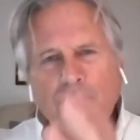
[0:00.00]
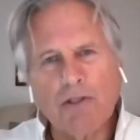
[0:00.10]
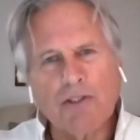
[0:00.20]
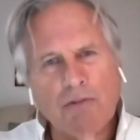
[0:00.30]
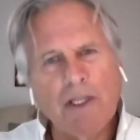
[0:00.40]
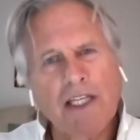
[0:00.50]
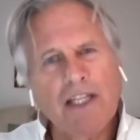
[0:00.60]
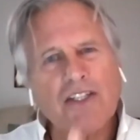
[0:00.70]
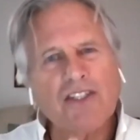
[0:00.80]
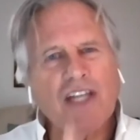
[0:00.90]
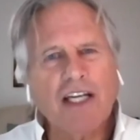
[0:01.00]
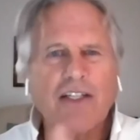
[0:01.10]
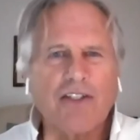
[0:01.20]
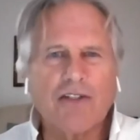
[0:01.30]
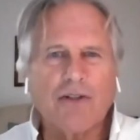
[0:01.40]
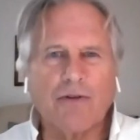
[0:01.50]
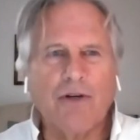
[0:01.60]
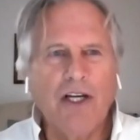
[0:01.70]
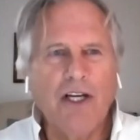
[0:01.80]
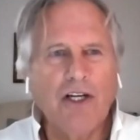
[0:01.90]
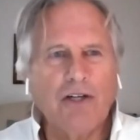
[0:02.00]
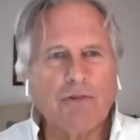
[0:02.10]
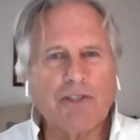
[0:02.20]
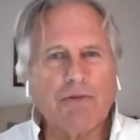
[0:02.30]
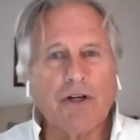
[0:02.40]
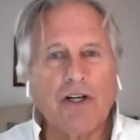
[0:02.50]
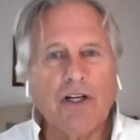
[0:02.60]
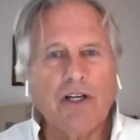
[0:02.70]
So it's really in the second two, which were,